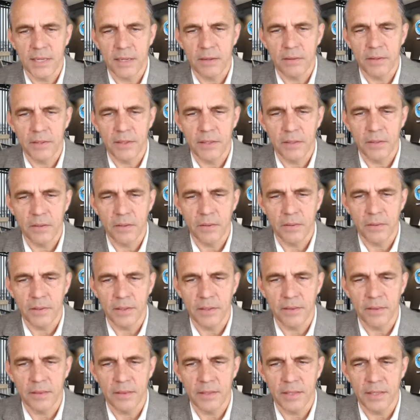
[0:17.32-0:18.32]
down here
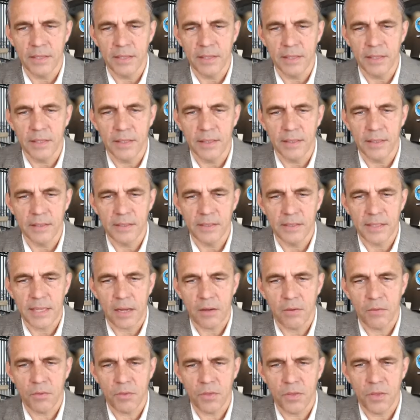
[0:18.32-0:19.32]
in the
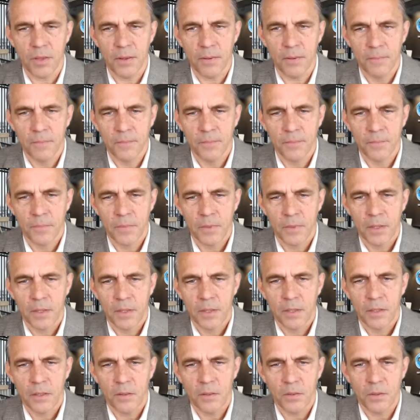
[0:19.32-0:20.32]
south.
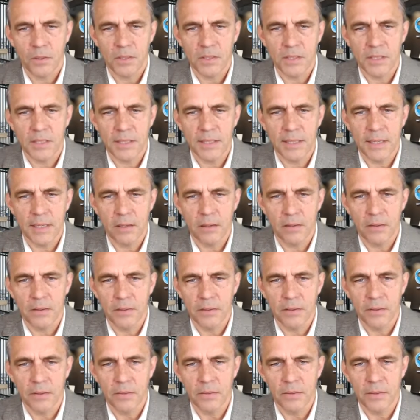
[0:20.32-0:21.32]
You can see
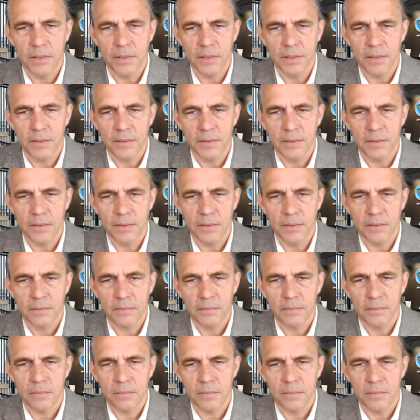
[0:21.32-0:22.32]
down near the
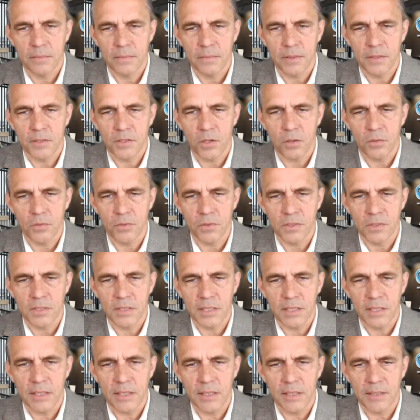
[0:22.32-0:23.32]
Salton
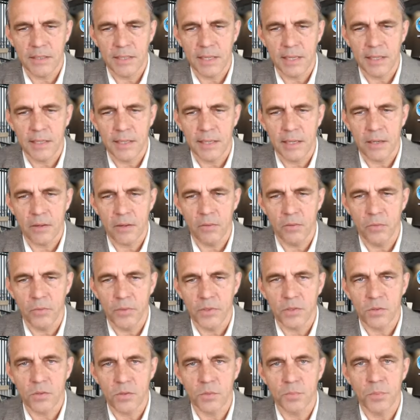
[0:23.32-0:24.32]
Sea in San Diego, the
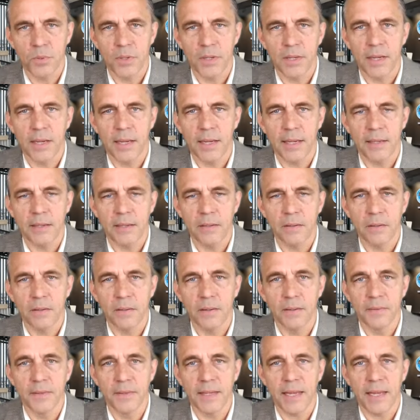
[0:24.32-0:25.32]
risk was pretty high
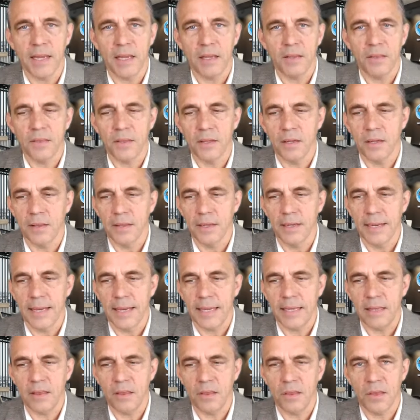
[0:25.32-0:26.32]
here on the 8th into the
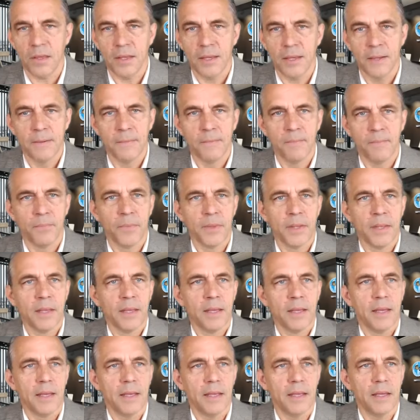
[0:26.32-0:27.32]
9th.
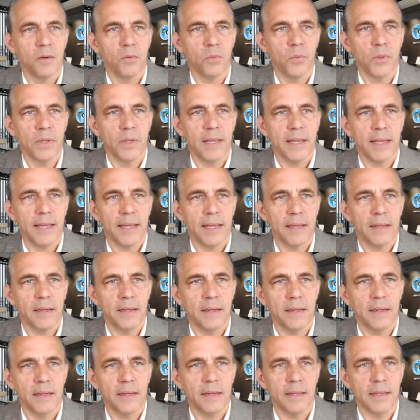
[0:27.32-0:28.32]
And we
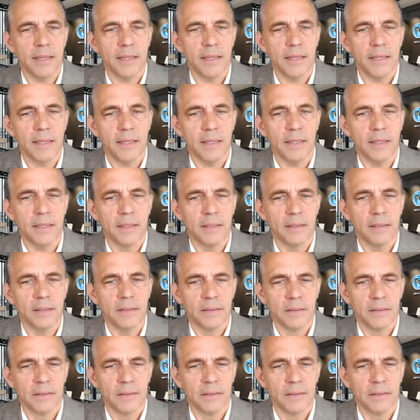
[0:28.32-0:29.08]
had a